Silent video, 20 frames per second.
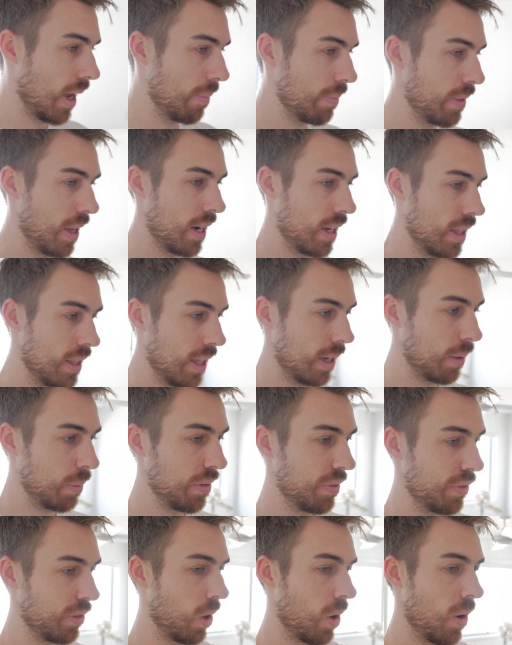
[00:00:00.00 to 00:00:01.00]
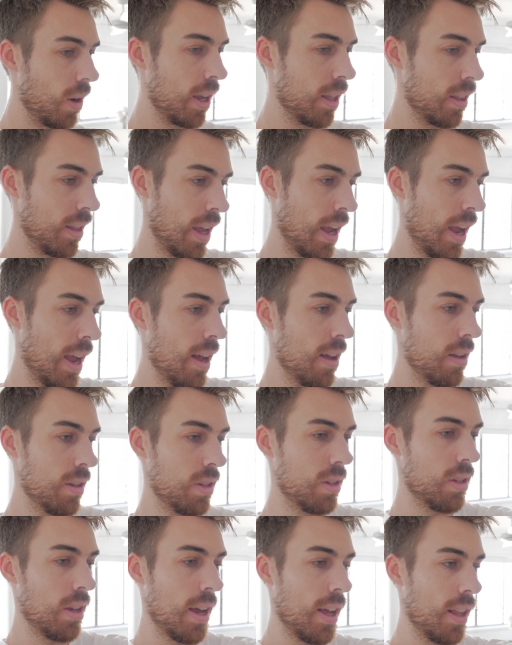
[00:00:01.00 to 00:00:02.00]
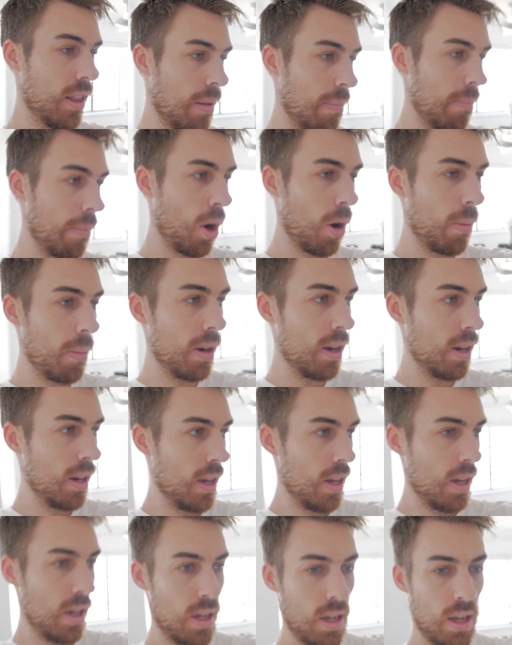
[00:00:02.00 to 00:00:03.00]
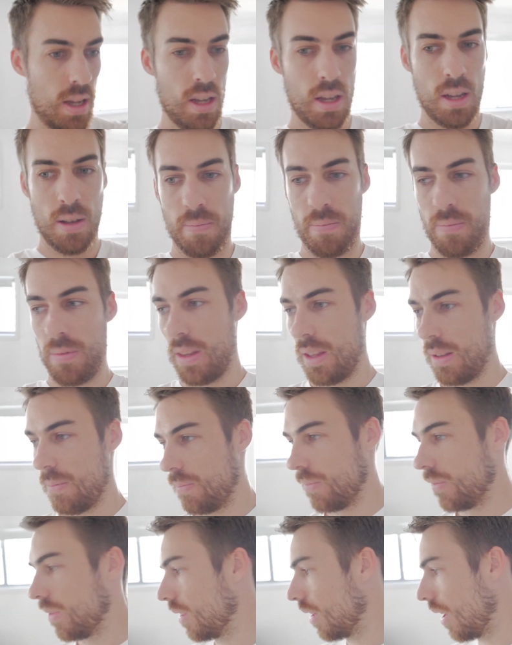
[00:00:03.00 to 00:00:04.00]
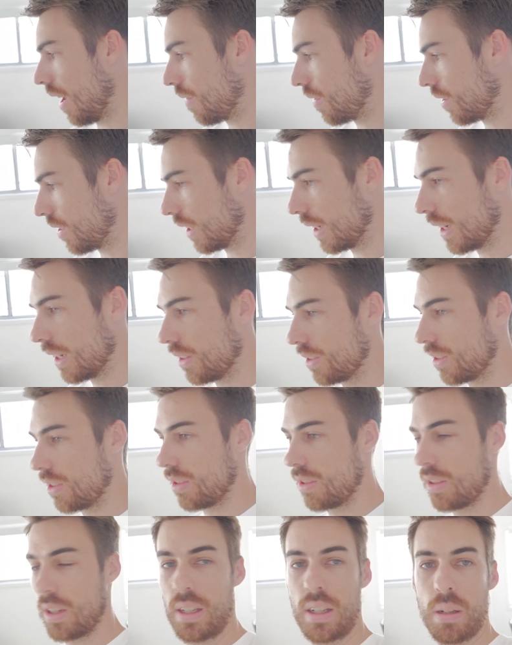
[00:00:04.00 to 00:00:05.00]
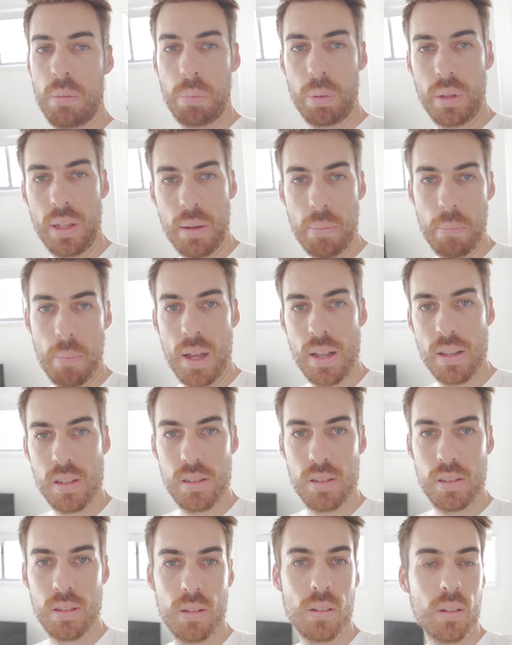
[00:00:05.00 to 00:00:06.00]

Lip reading: updated thing we've got in the house at the moment. Everything else is a complete mess.